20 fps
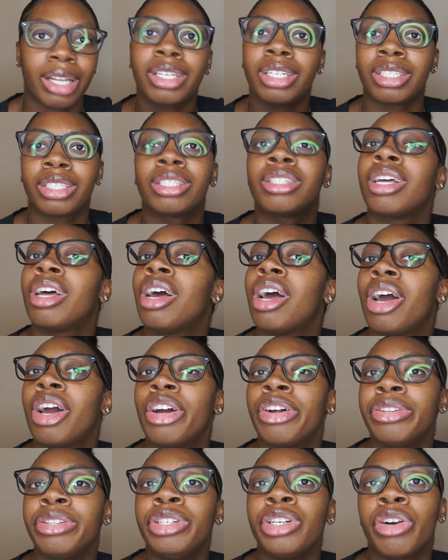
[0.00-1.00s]
I just
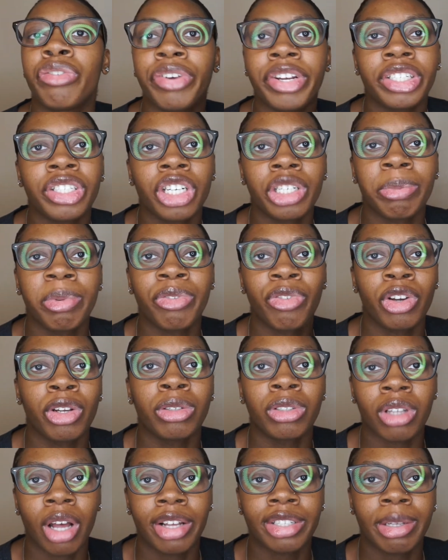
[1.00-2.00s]
do your research before
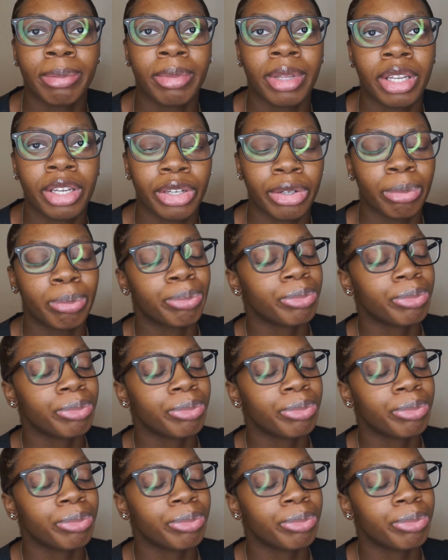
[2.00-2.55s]
you start something new.